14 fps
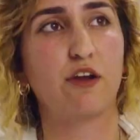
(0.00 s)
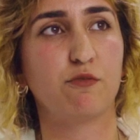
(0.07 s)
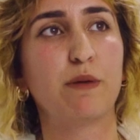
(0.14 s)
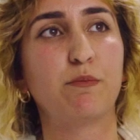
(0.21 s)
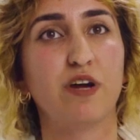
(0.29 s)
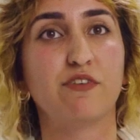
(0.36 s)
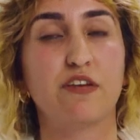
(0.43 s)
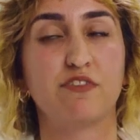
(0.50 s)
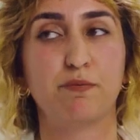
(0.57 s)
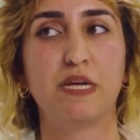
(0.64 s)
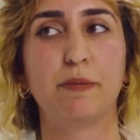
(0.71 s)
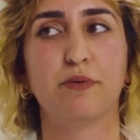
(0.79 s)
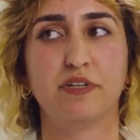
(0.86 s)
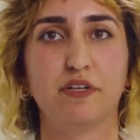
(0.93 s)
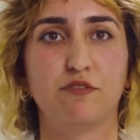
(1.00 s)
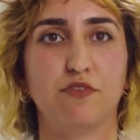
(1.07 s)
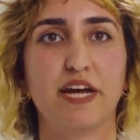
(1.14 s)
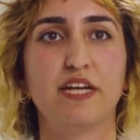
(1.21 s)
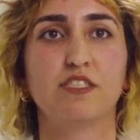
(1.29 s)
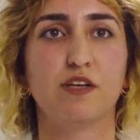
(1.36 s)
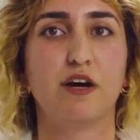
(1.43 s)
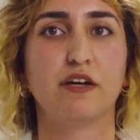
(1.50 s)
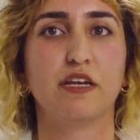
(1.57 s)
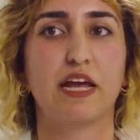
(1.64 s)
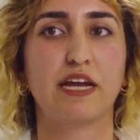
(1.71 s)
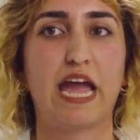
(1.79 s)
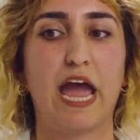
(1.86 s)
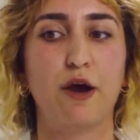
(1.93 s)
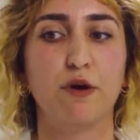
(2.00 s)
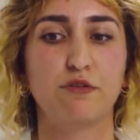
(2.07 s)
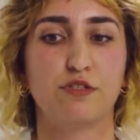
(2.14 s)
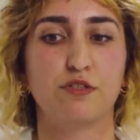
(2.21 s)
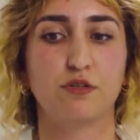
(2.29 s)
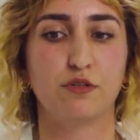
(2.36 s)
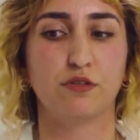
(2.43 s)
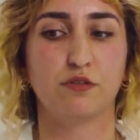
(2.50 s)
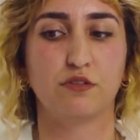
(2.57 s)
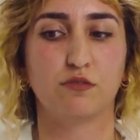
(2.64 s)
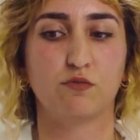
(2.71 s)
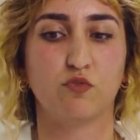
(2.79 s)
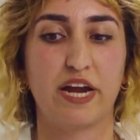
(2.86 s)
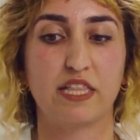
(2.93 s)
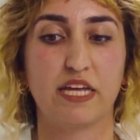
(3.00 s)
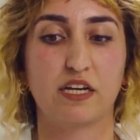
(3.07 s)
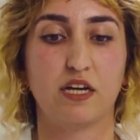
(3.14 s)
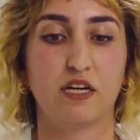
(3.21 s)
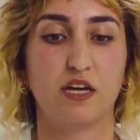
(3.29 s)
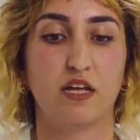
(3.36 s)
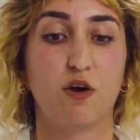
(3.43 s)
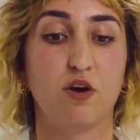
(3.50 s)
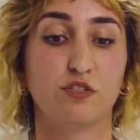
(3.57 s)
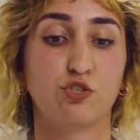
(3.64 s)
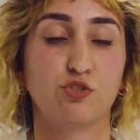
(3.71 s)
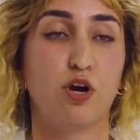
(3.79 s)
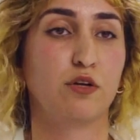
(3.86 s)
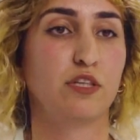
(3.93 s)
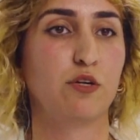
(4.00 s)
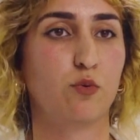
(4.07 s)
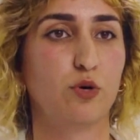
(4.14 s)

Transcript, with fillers: I remember I've given people advice on like how to write like a, a strongly